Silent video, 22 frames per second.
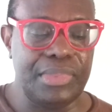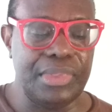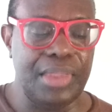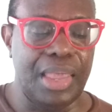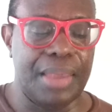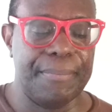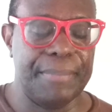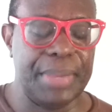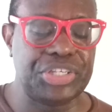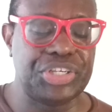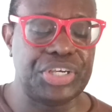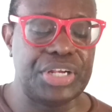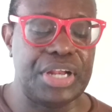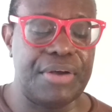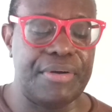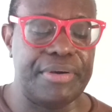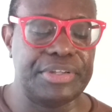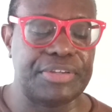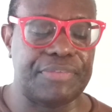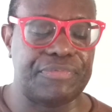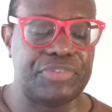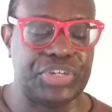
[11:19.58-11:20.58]

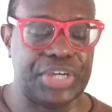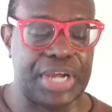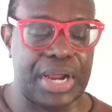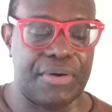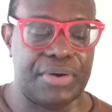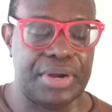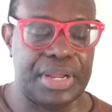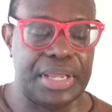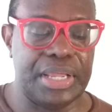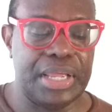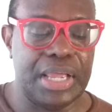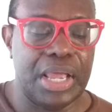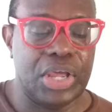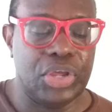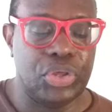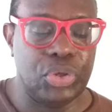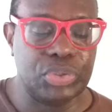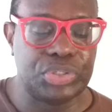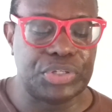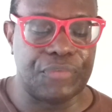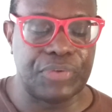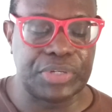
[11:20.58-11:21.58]
Missionaries of Charity
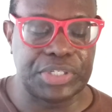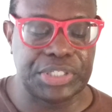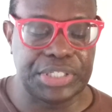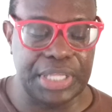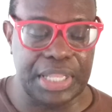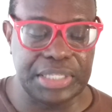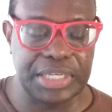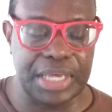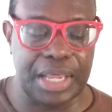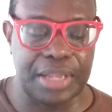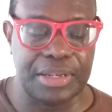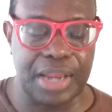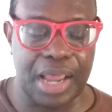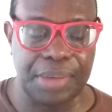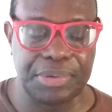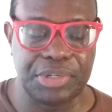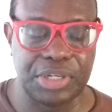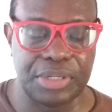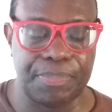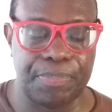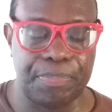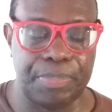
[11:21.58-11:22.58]
used to facilitate
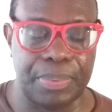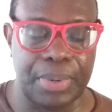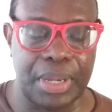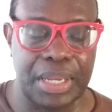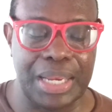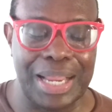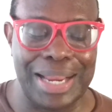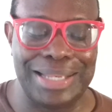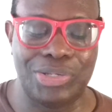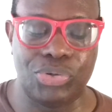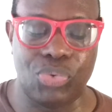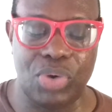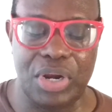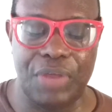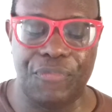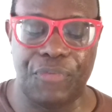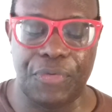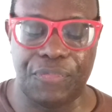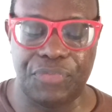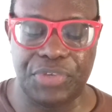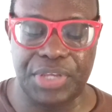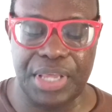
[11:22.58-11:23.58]
adoption, but in
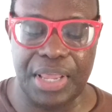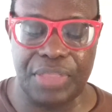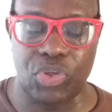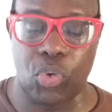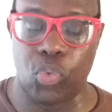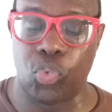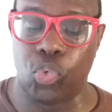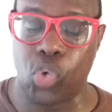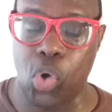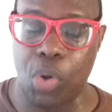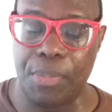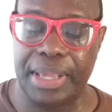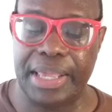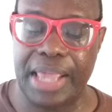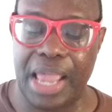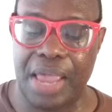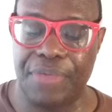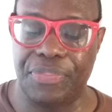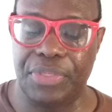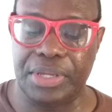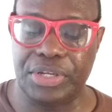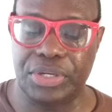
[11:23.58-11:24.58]
2015, the Roman
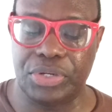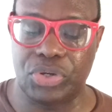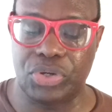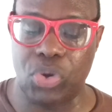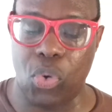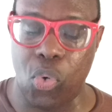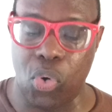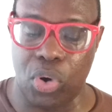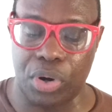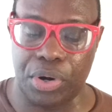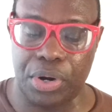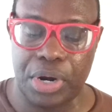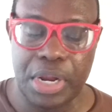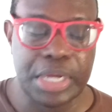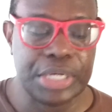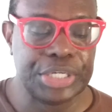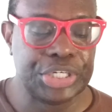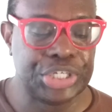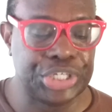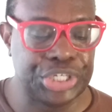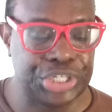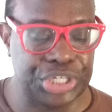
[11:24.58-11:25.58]
Catholic order
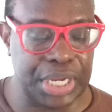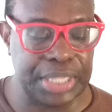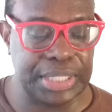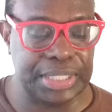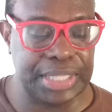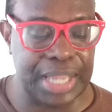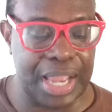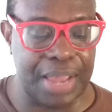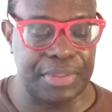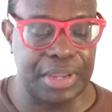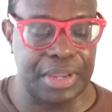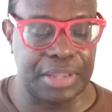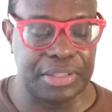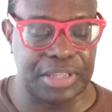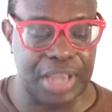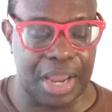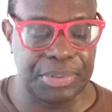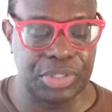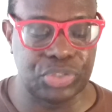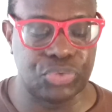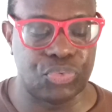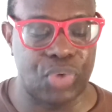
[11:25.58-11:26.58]
shut down the
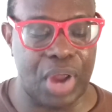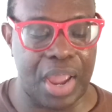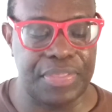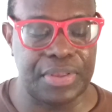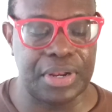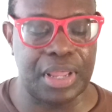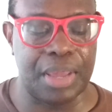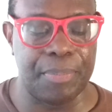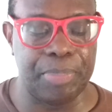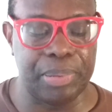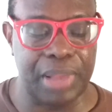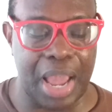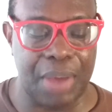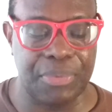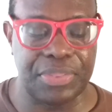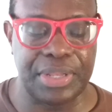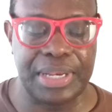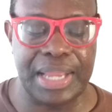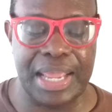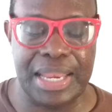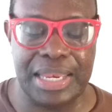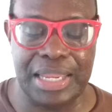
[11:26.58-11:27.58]
adoptions rather than comply
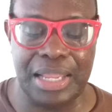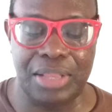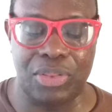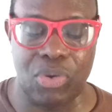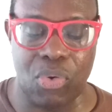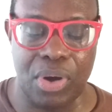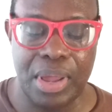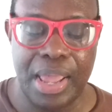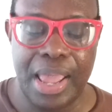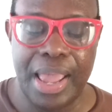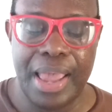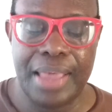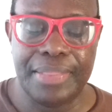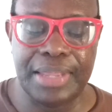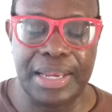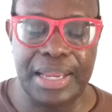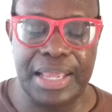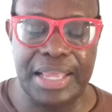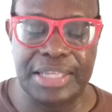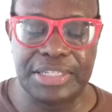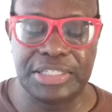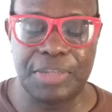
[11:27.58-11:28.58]
with an Indian law
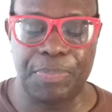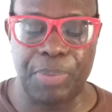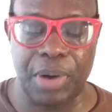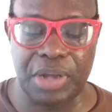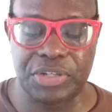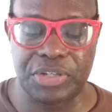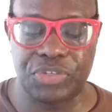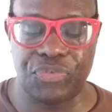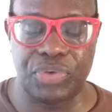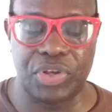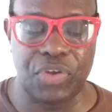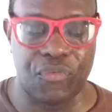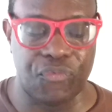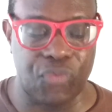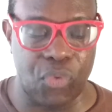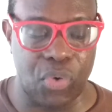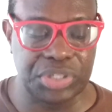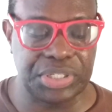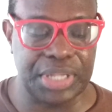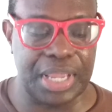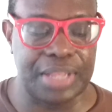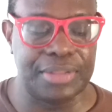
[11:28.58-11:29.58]
that eases the process for
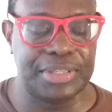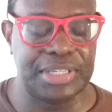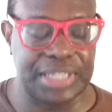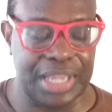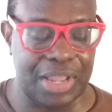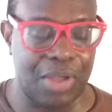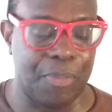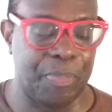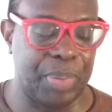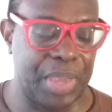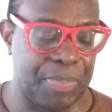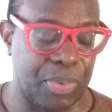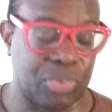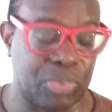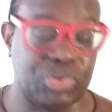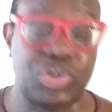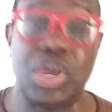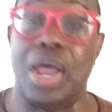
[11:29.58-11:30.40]
divorce and single people.